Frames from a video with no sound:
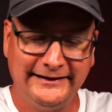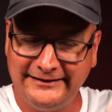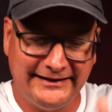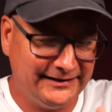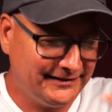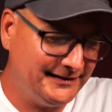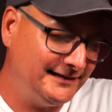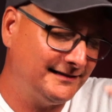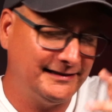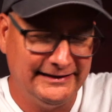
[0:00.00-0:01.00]
This
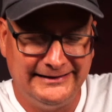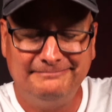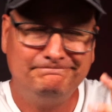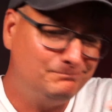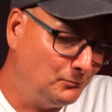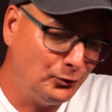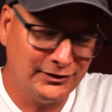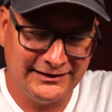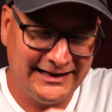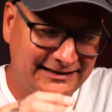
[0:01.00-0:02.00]
is more
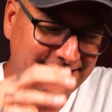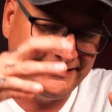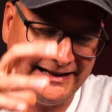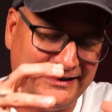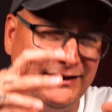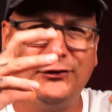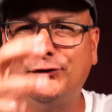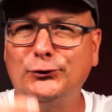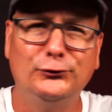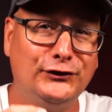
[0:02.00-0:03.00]
or less in that
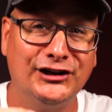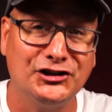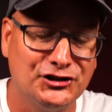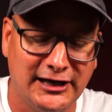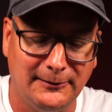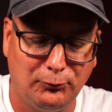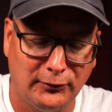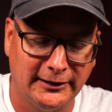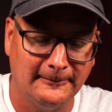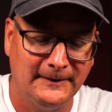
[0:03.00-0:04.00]
enthusiast shape
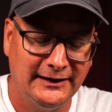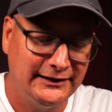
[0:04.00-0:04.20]
where